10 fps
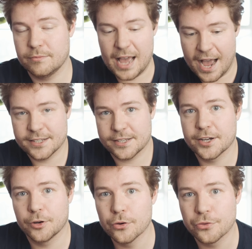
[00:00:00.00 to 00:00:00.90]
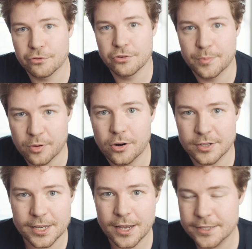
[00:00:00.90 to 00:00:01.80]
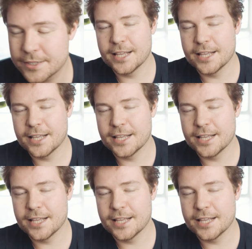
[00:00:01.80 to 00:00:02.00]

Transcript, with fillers: as I go through the process,